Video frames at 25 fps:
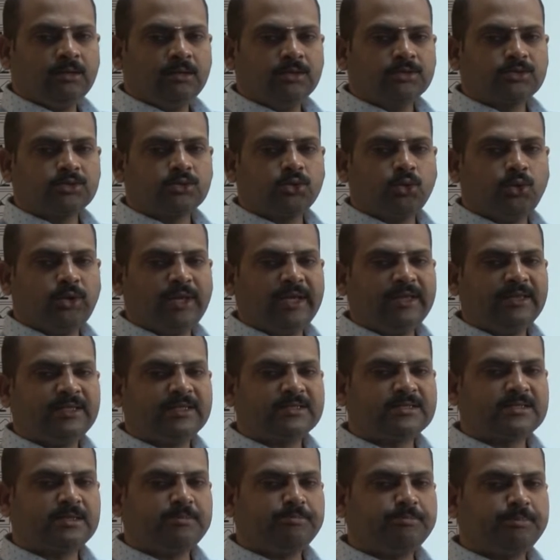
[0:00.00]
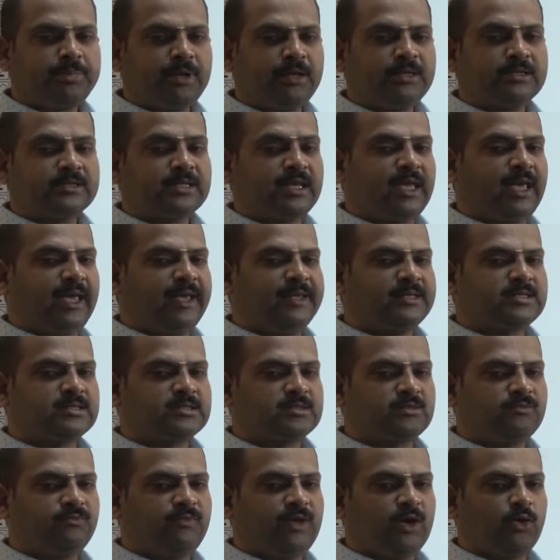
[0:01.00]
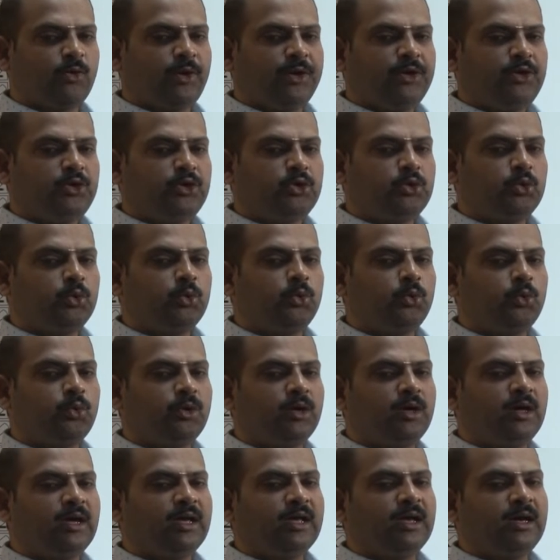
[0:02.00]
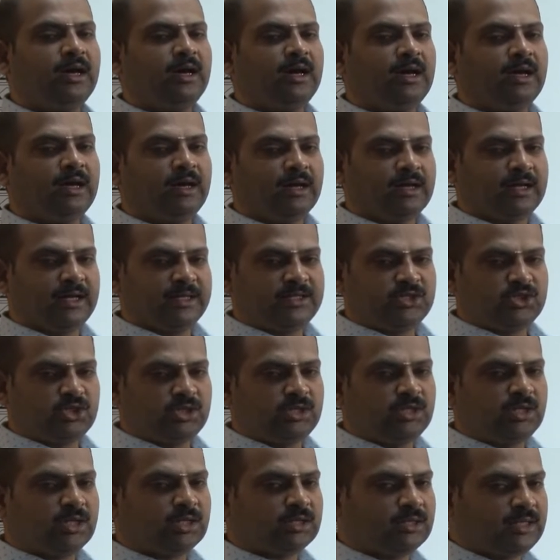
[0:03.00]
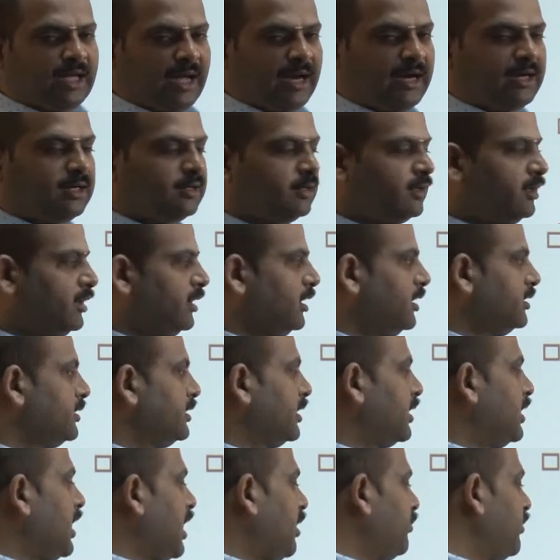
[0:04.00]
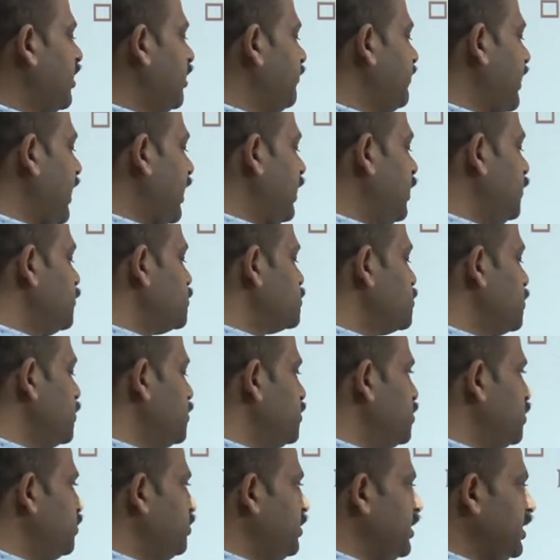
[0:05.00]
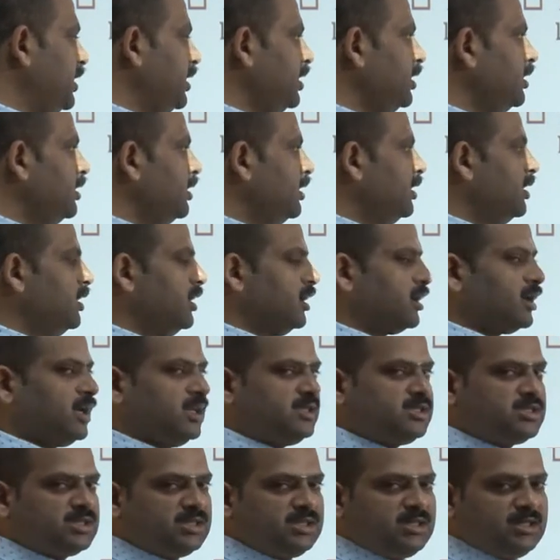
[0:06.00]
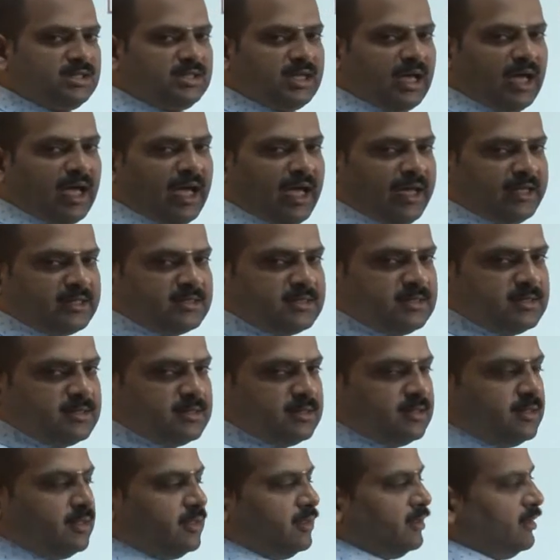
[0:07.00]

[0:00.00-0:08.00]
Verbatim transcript: So, in the simple case we are going to consider that the gamma value is going to be considered as